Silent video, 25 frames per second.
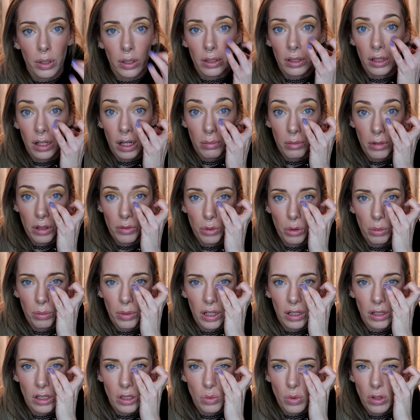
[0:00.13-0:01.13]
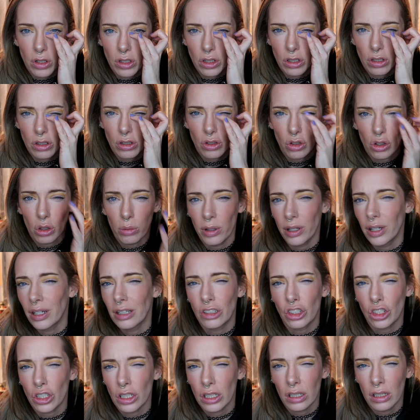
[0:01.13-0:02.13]
But yeah, my roommate is watching a show about
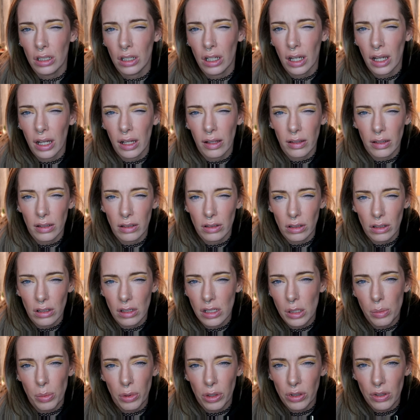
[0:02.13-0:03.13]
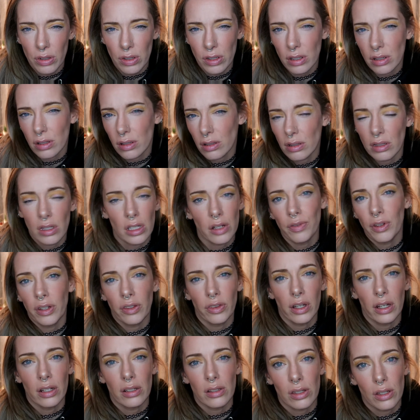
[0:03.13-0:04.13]
ancient alien conspiracies and stuff
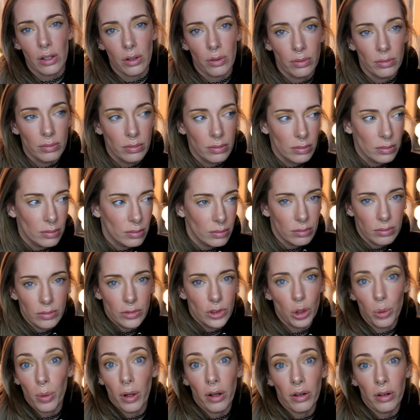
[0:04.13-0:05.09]
like that, so you're